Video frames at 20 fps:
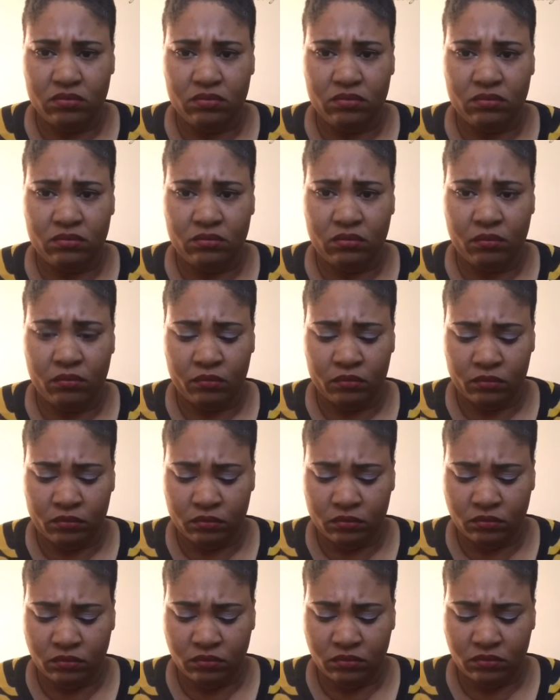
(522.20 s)

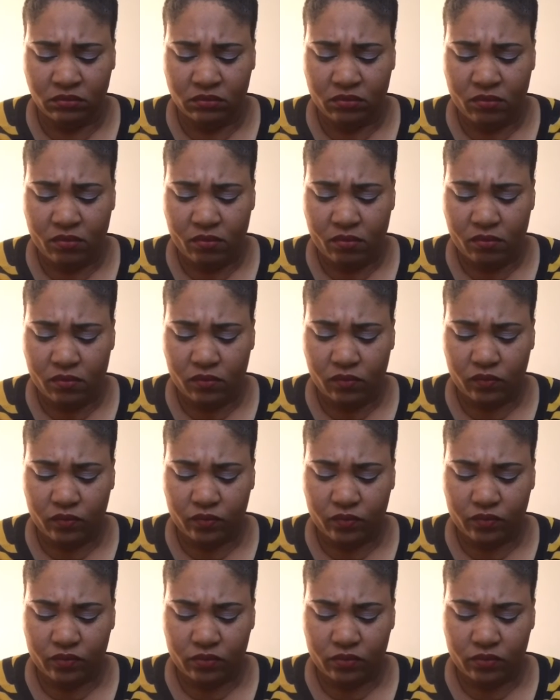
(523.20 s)
[no speech]